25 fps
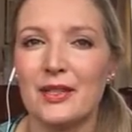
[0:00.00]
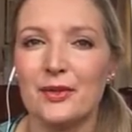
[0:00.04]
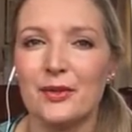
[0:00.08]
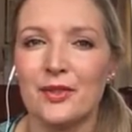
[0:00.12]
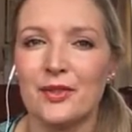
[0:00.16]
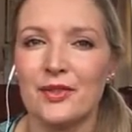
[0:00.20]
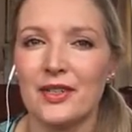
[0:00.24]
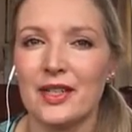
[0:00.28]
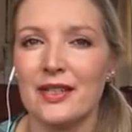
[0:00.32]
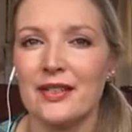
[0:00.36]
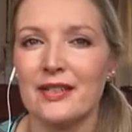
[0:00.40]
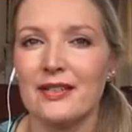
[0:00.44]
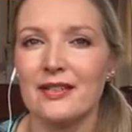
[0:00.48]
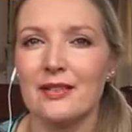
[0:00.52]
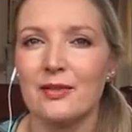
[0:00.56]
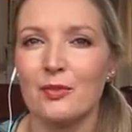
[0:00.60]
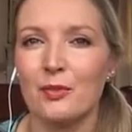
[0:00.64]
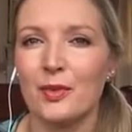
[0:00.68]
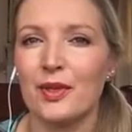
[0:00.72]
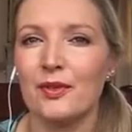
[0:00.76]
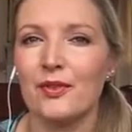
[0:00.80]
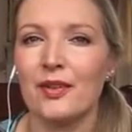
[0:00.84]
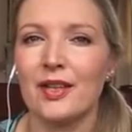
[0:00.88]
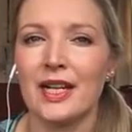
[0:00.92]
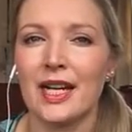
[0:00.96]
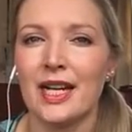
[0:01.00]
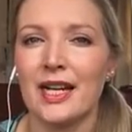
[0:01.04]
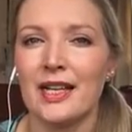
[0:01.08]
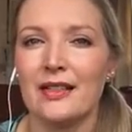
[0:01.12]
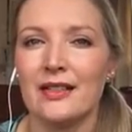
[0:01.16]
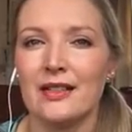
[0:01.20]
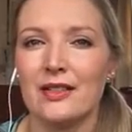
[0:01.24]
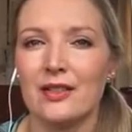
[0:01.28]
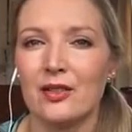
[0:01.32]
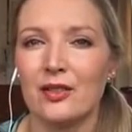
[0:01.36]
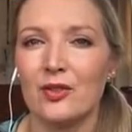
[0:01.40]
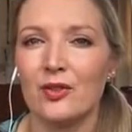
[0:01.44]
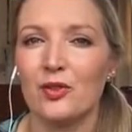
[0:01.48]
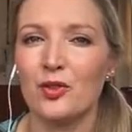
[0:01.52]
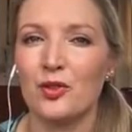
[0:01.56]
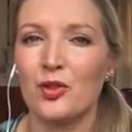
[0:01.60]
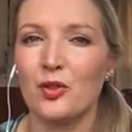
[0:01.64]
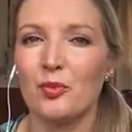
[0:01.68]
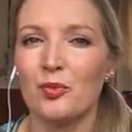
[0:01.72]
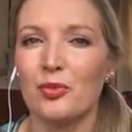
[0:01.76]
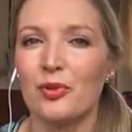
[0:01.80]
to address with regards to